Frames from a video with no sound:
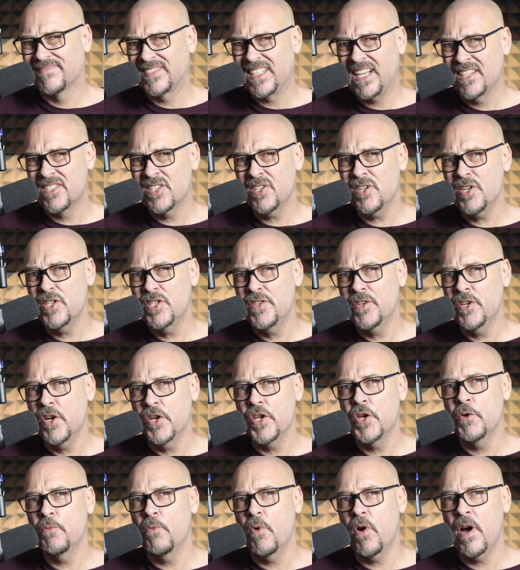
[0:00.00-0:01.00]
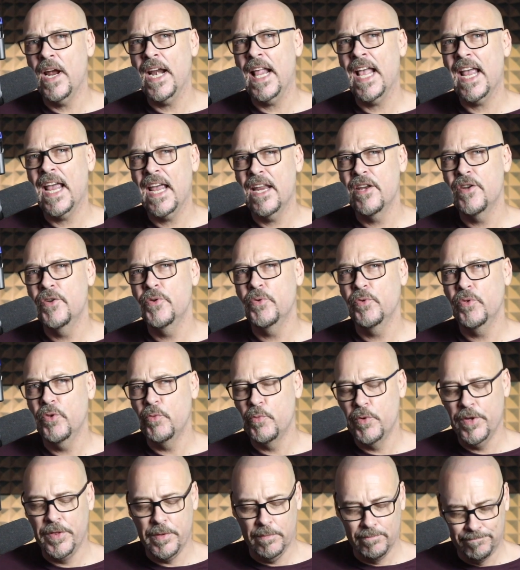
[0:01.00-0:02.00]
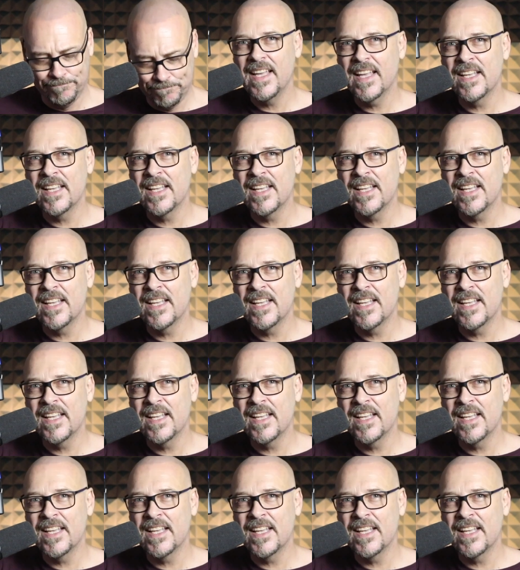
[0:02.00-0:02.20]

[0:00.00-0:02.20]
As long as you got your right hand doing the rhythm,